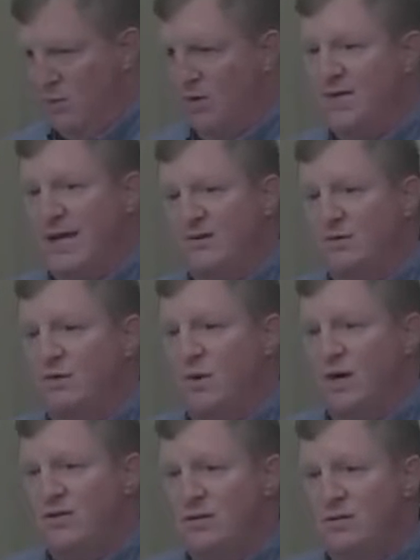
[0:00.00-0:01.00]
We'll take some
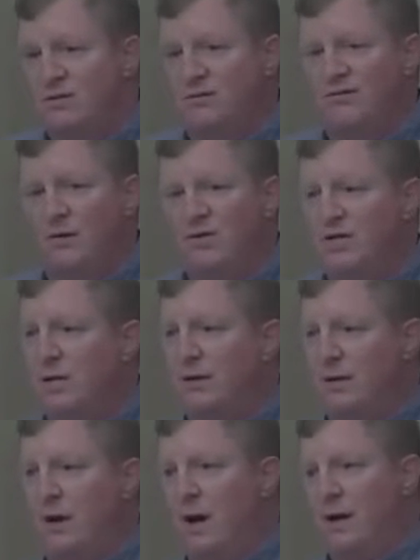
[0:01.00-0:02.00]
questions from folks here
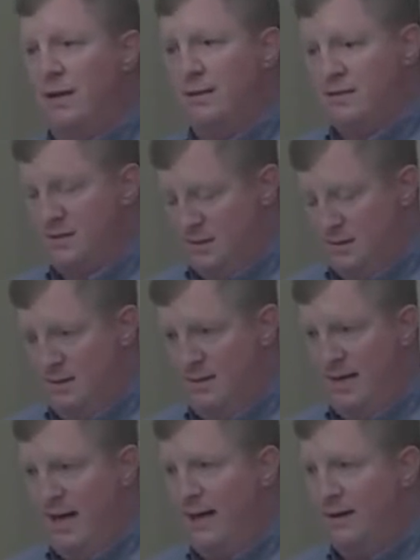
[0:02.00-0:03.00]
in the audience,
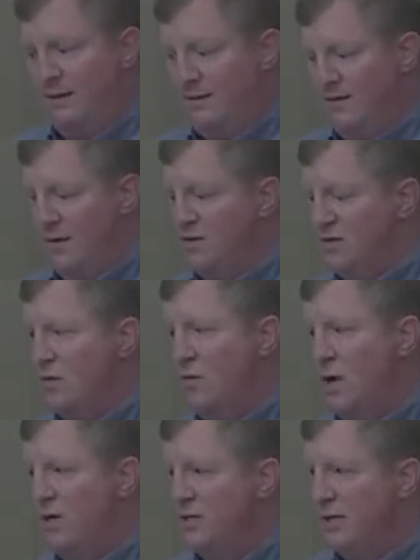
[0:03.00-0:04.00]
and those who are
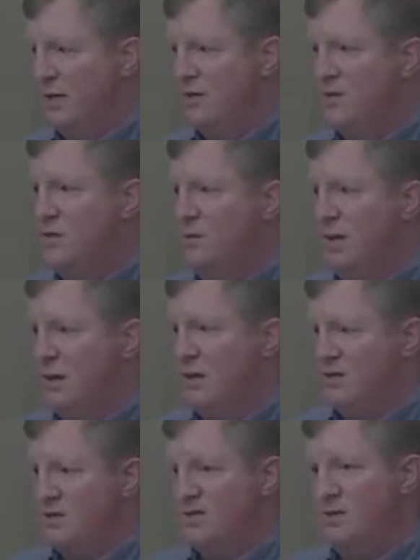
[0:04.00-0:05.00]
watching on Zoom can
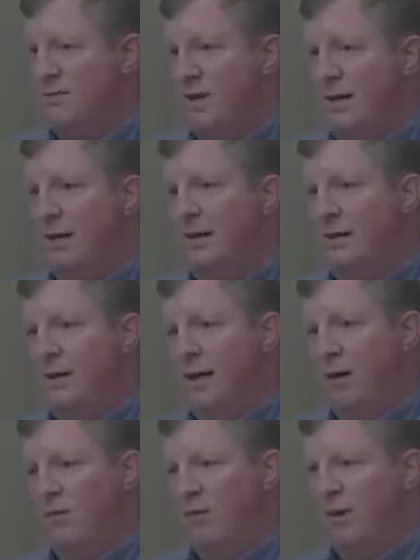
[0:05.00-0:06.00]
also submit,
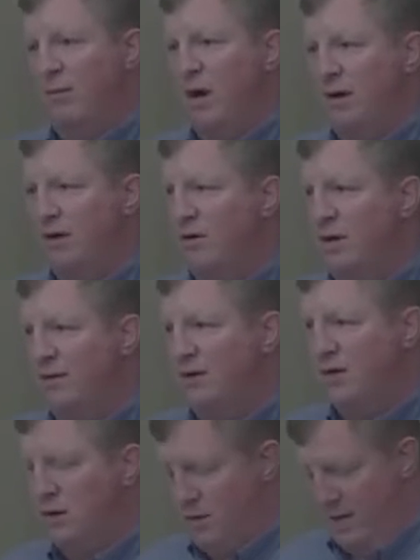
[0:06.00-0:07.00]
and we'll be monitoring the
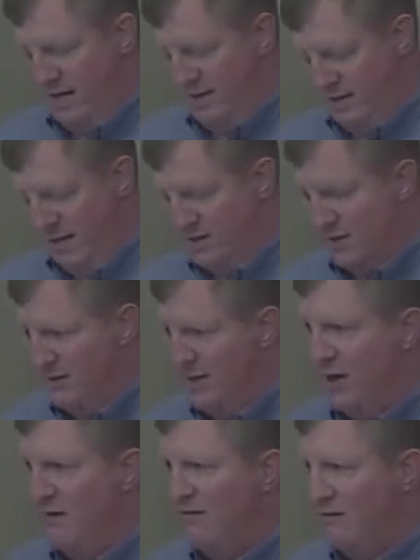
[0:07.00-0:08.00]
Q&A section
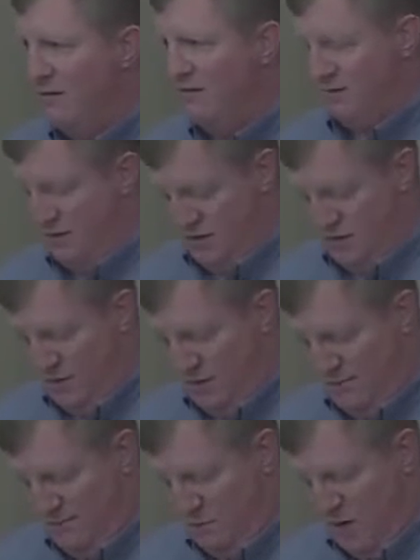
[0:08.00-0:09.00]
there for those folks who
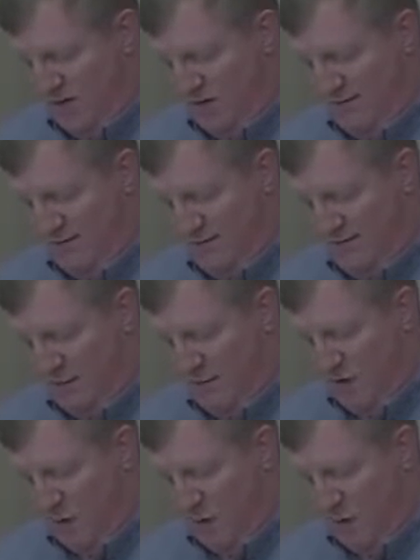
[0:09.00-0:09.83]
are watching from